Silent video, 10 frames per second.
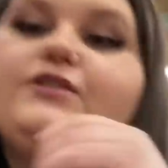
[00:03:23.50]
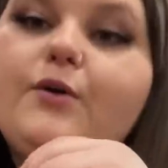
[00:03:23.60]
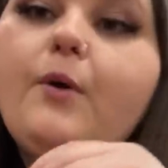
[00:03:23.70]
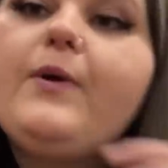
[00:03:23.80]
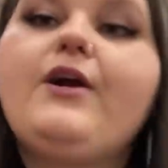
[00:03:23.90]

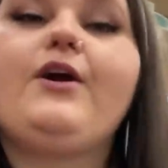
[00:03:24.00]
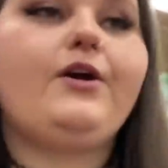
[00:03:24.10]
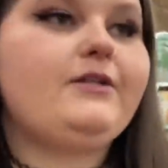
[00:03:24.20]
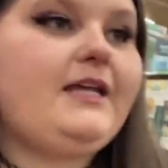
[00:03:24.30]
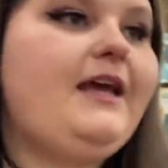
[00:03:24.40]
so we are
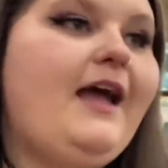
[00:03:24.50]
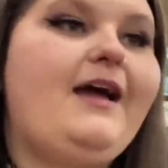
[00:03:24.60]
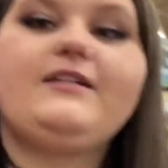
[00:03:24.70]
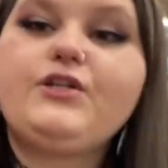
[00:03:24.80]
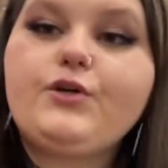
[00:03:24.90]
currently
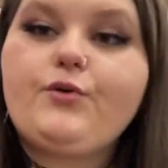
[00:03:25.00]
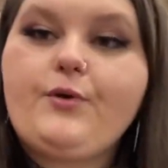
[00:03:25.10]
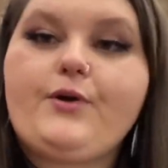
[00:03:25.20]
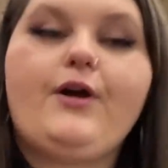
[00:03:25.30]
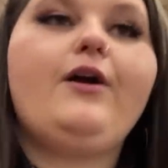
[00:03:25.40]
at
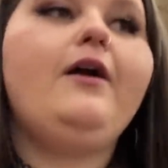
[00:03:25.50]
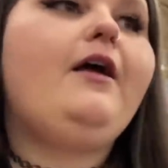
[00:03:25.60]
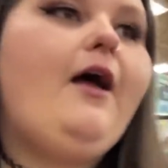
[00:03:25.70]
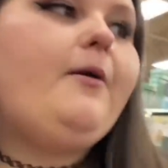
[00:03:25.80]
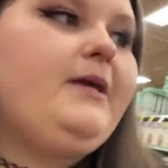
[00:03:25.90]
Kroger
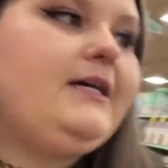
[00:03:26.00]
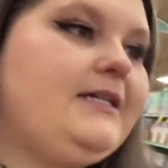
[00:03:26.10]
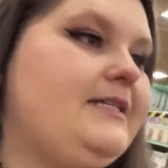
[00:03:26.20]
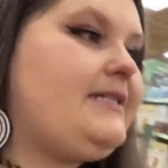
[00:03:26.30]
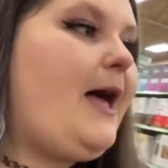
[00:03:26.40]

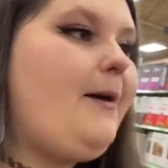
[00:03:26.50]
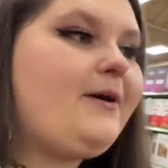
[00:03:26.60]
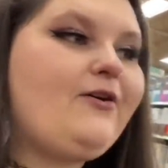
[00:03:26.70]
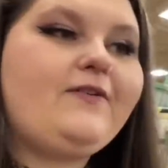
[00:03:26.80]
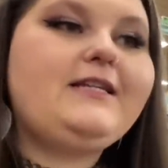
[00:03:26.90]
because my
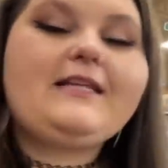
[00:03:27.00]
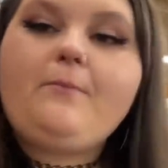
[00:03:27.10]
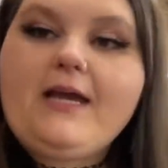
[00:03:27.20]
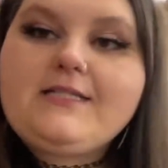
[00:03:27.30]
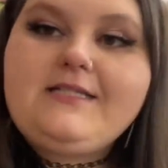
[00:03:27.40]
girlfriend is going to
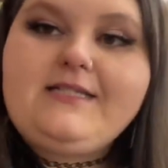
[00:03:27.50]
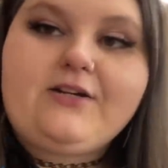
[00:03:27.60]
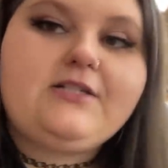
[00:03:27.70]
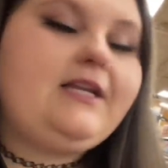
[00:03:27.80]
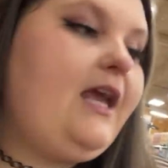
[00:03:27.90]
make us
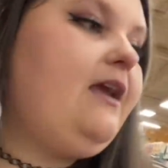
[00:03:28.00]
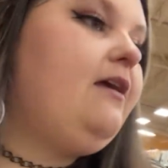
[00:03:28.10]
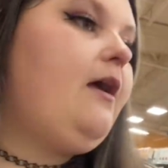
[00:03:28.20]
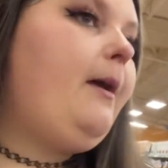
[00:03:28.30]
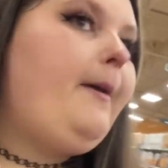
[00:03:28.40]
dinner tonight.
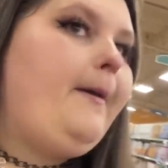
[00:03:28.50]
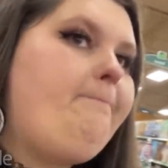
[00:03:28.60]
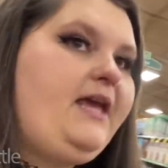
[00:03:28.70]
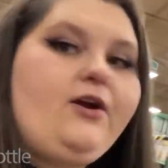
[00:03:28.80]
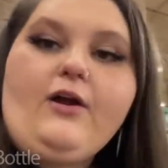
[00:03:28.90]

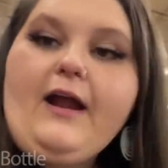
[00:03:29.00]
Me, her,